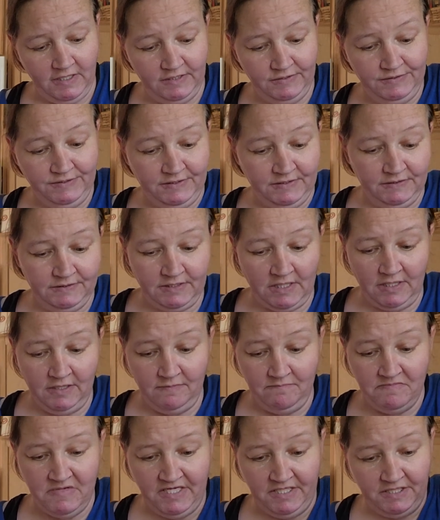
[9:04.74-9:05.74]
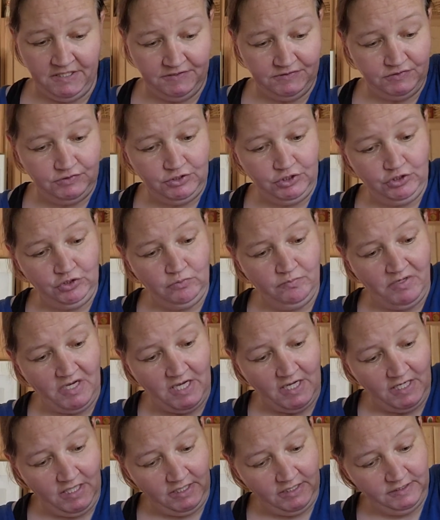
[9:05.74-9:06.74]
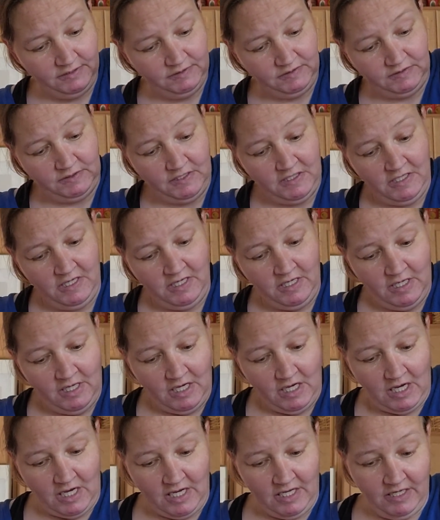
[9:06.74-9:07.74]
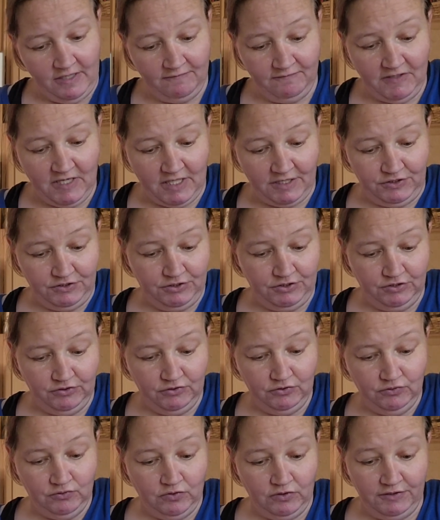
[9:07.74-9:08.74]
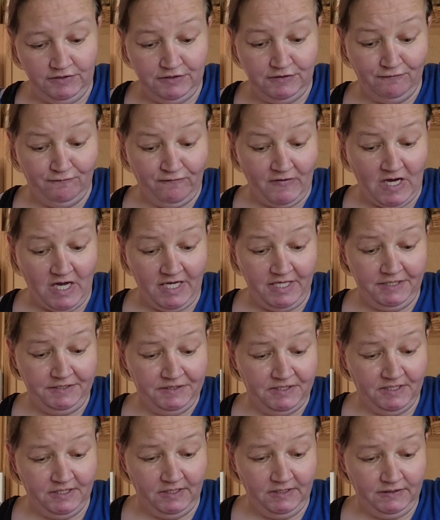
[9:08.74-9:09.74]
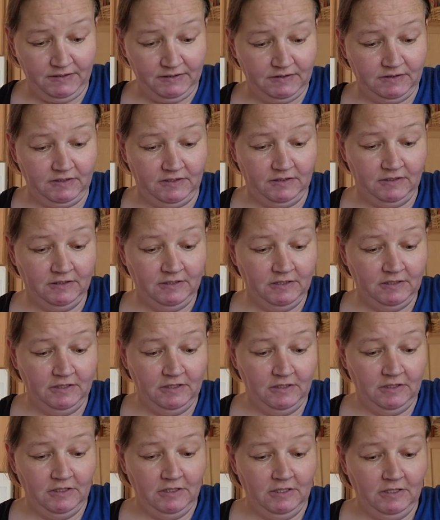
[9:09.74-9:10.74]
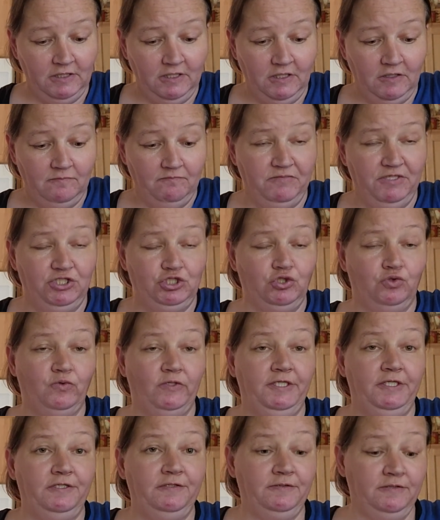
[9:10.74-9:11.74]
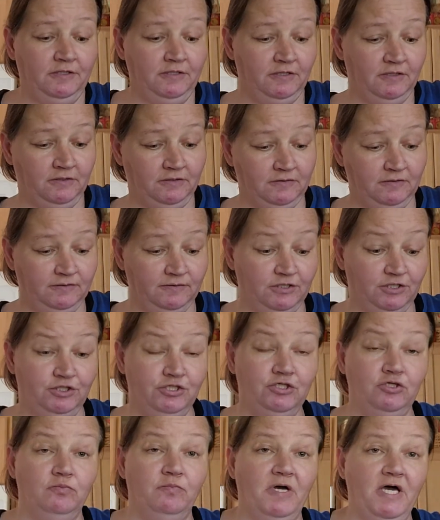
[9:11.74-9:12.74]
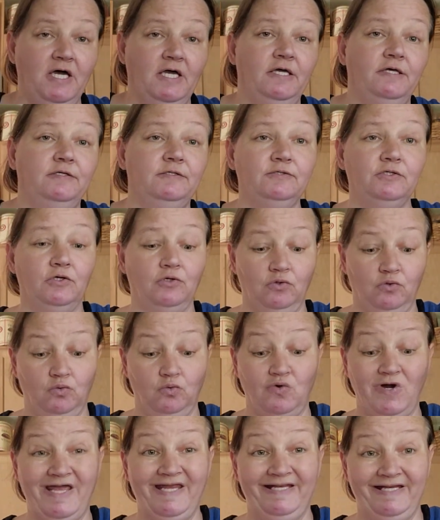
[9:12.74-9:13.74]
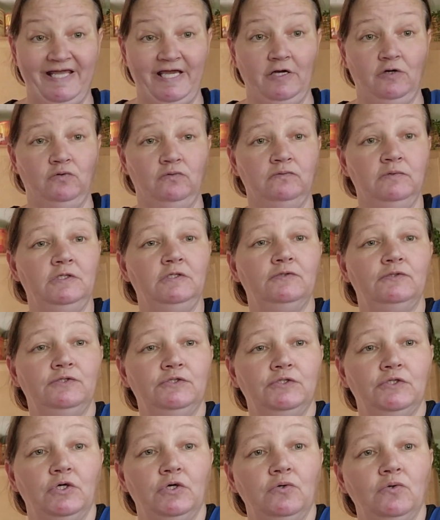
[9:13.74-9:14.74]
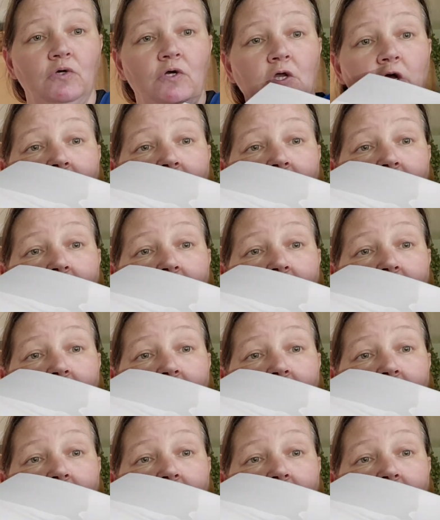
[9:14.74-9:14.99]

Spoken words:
and since I am making 2 pies, I have got to divide this between the 2 pies right now. So